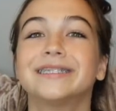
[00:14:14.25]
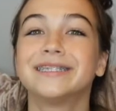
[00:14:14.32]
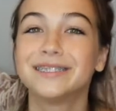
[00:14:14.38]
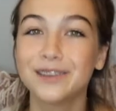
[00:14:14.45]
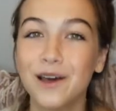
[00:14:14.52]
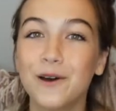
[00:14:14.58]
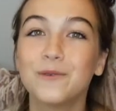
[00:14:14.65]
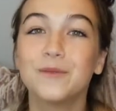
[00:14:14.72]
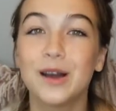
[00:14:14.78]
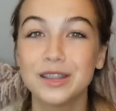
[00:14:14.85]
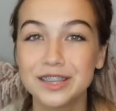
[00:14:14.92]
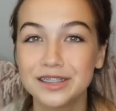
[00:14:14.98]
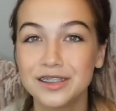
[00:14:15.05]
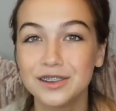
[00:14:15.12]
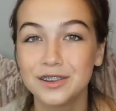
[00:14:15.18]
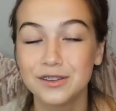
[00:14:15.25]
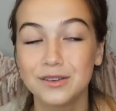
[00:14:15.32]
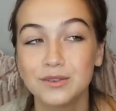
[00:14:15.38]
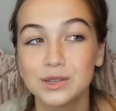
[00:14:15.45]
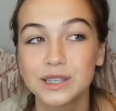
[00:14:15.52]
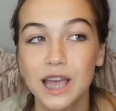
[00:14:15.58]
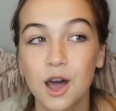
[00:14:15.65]
So watching the
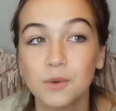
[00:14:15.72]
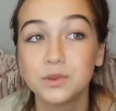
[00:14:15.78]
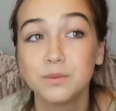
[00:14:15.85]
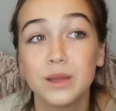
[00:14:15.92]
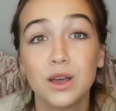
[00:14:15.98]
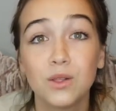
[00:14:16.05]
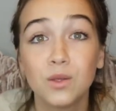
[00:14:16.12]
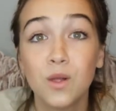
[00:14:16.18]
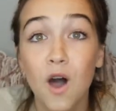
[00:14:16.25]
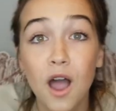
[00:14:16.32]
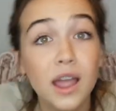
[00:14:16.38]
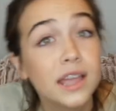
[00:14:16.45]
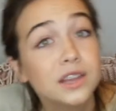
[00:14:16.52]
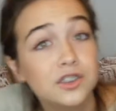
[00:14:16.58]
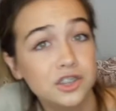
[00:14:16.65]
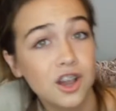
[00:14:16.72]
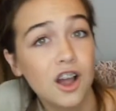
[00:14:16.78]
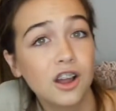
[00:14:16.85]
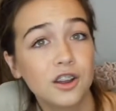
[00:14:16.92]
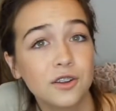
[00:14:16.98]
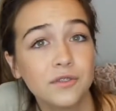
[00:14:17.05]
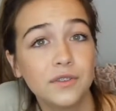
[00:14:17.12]
news helped me a lot in
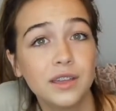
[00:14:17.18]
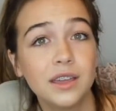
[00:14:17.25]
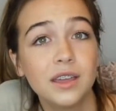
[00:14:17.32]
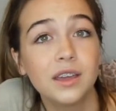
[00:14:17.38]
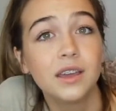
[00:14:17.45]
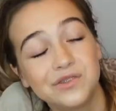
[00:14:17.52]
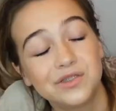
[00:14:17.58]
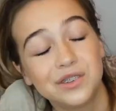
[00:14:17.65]
geography.